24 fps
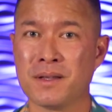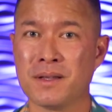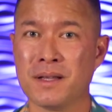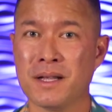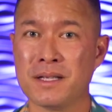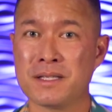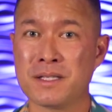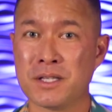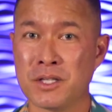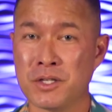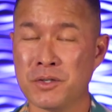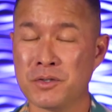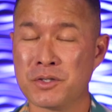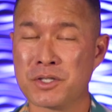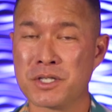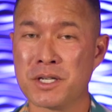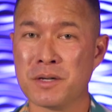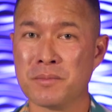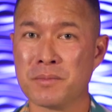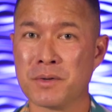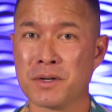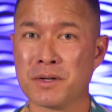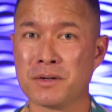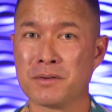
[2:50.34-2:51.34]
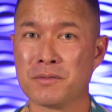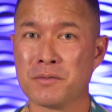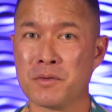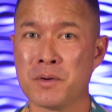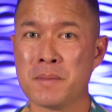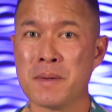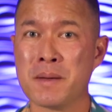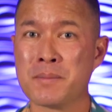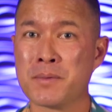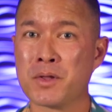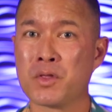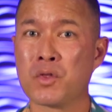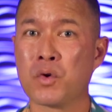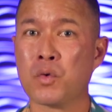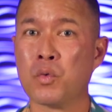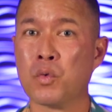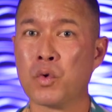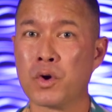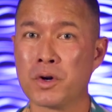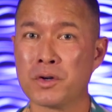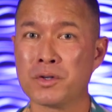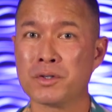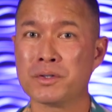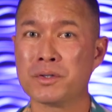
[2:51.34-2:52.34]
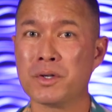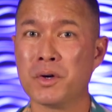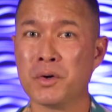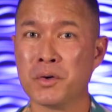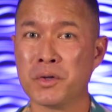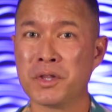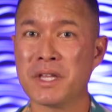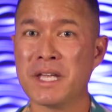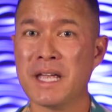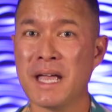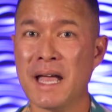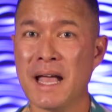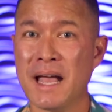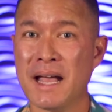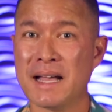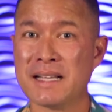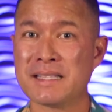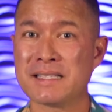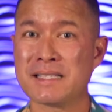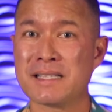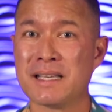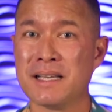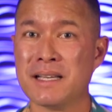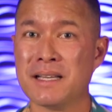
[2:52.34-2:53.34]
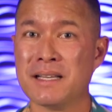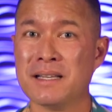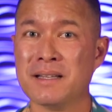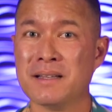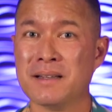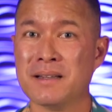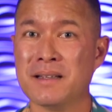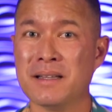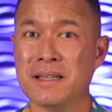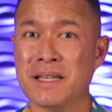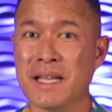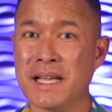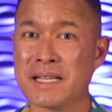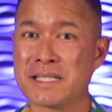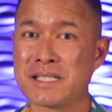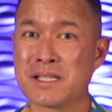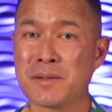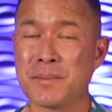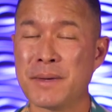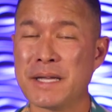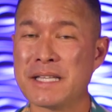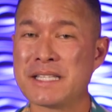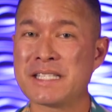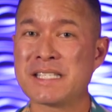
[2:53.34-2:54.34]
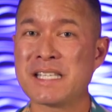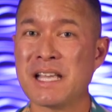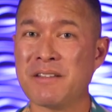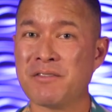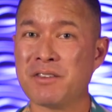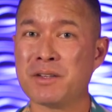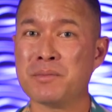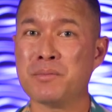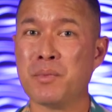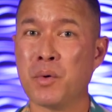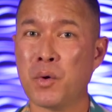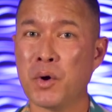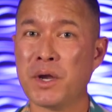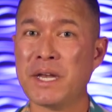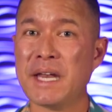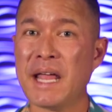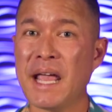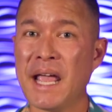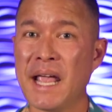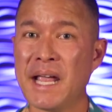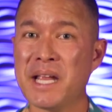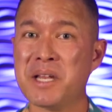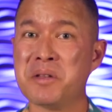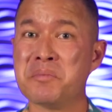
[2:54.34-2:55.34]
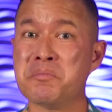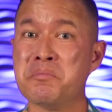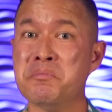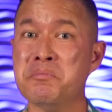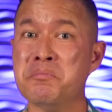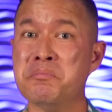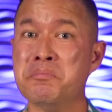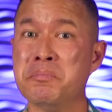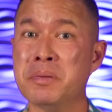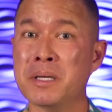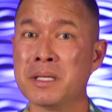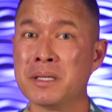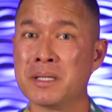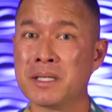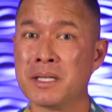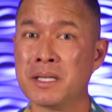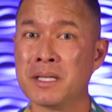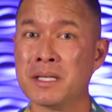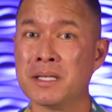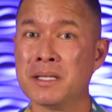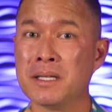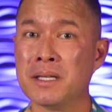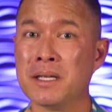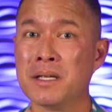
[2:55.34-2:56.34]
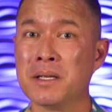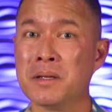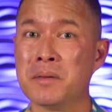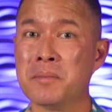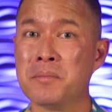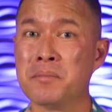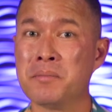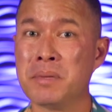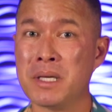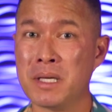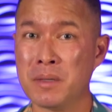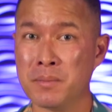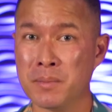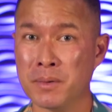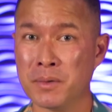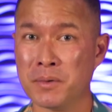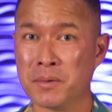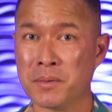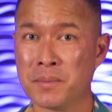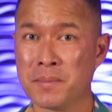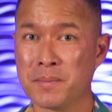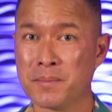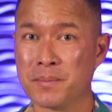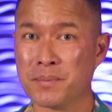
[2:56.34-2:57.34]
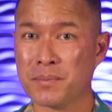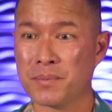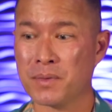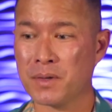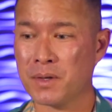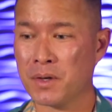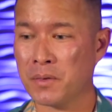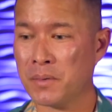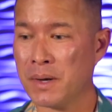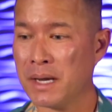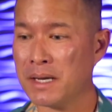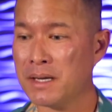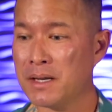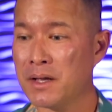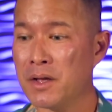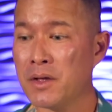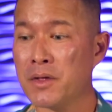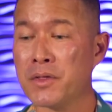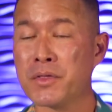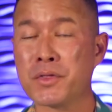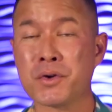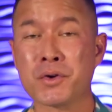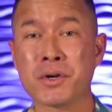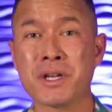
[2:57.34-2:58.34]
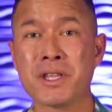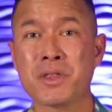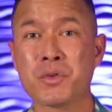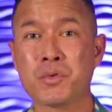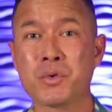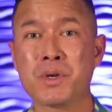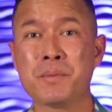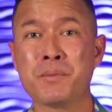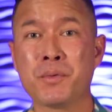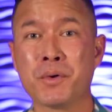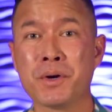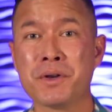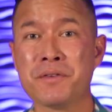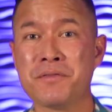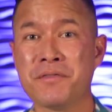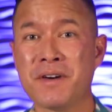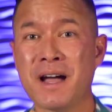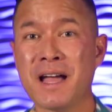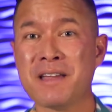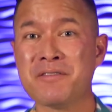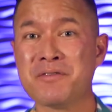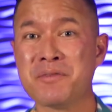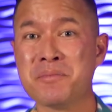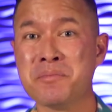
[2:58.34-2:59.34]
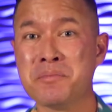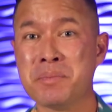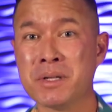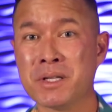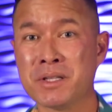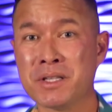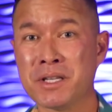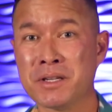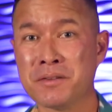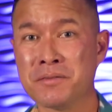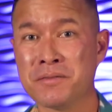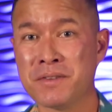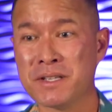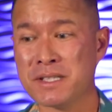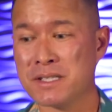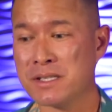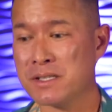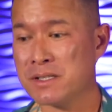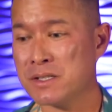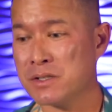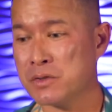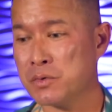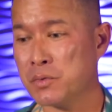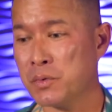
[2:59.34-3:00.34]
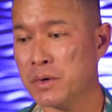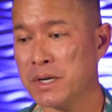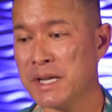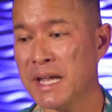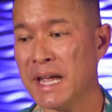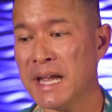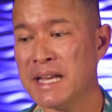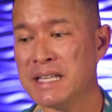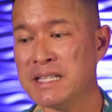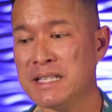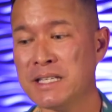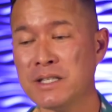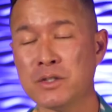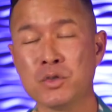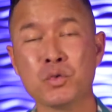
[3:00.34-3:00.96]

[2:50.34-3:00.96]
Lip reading: It's a huge number. Remember, the world only has, they estimate, 7.8 billion people, all right? 33.5 billion visits in 2018.